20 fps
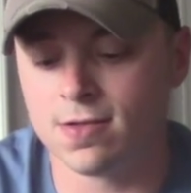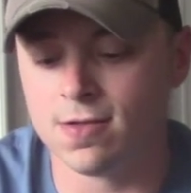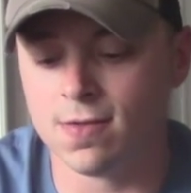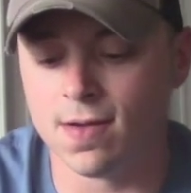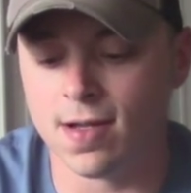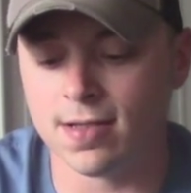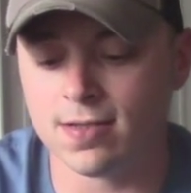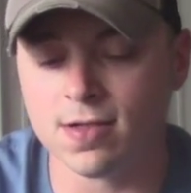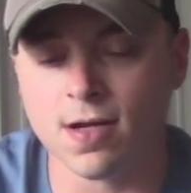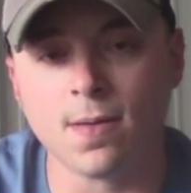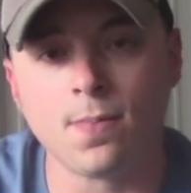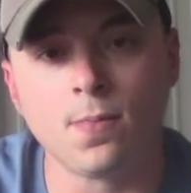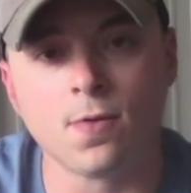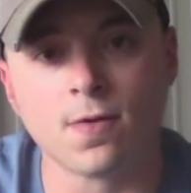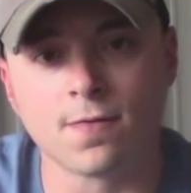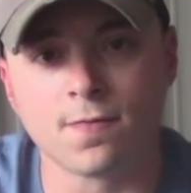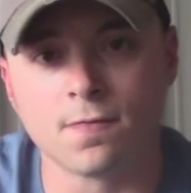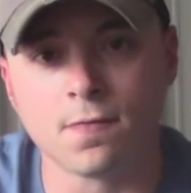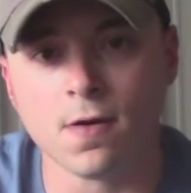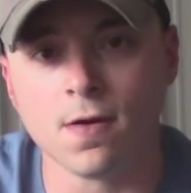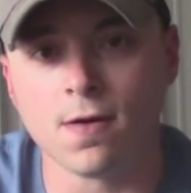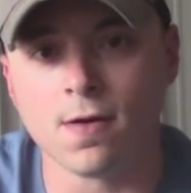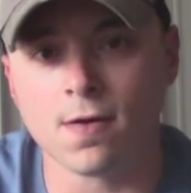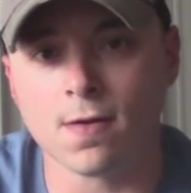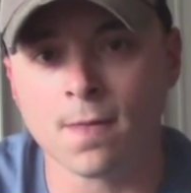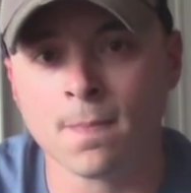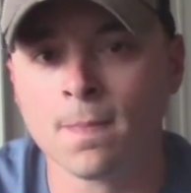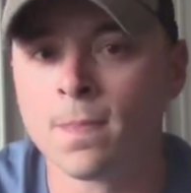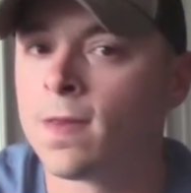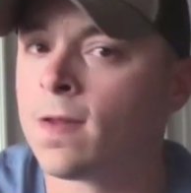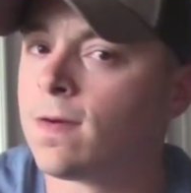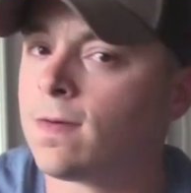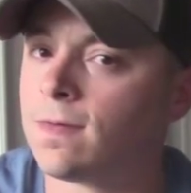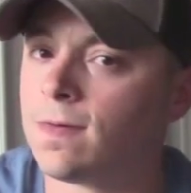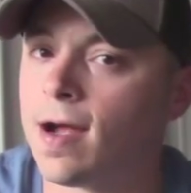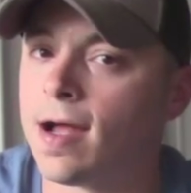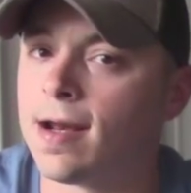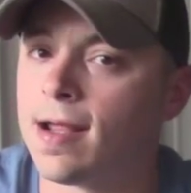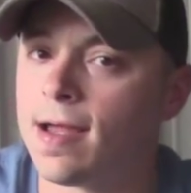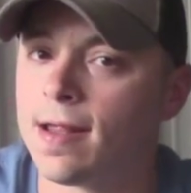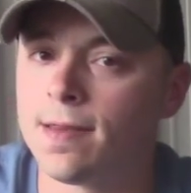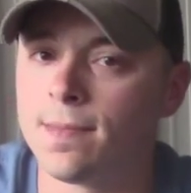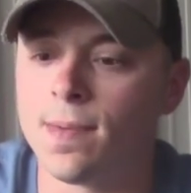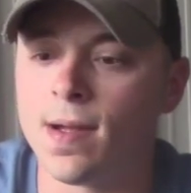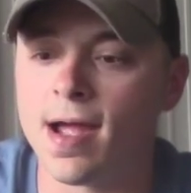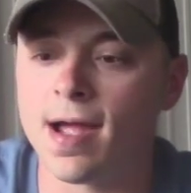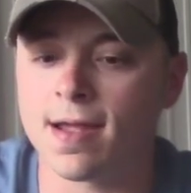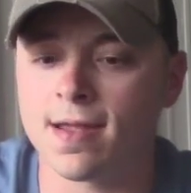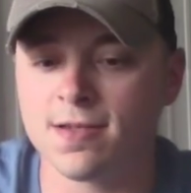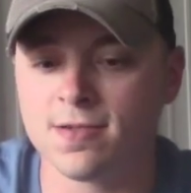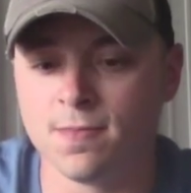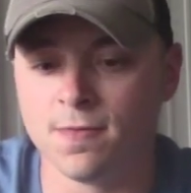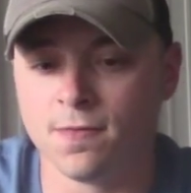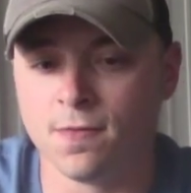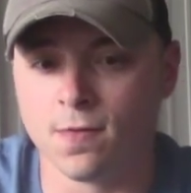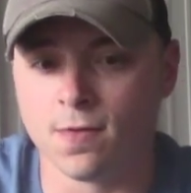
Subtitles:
to a topwater frog right out of the package before